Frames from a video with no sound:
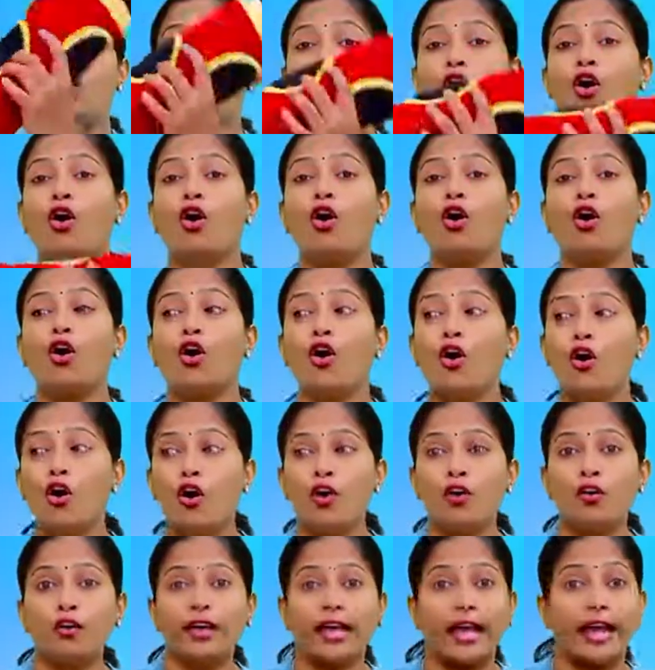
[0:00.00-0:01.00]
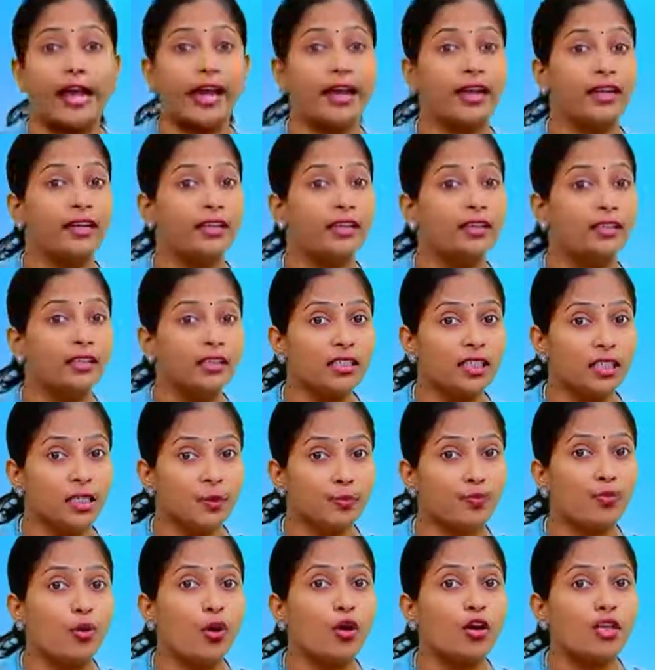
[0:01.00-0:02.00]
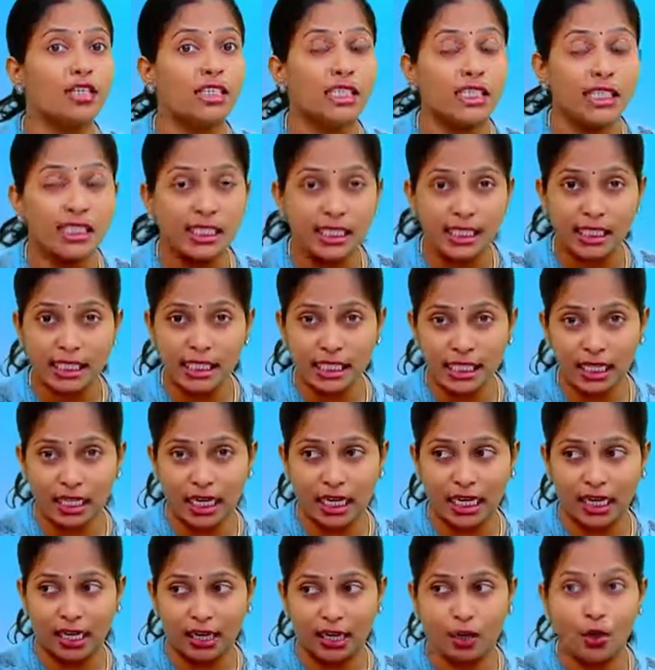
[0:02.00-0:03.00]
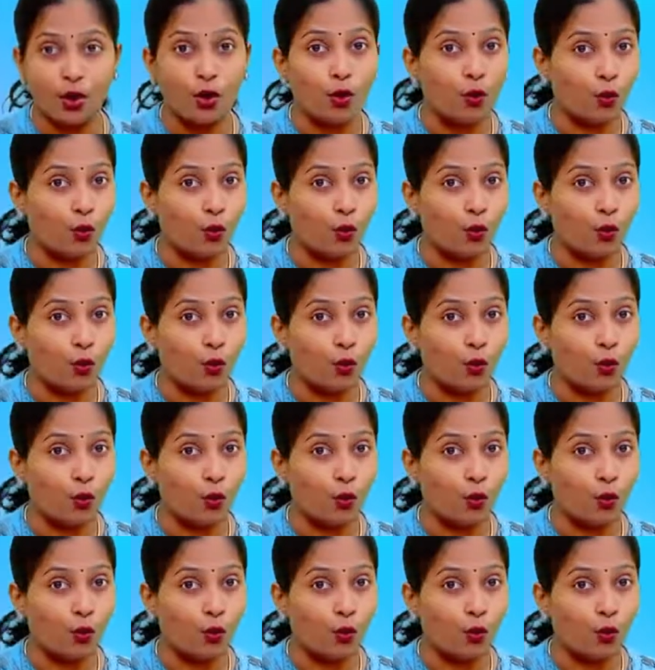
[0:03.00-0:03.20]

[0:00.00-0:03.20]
long and a spotty snake.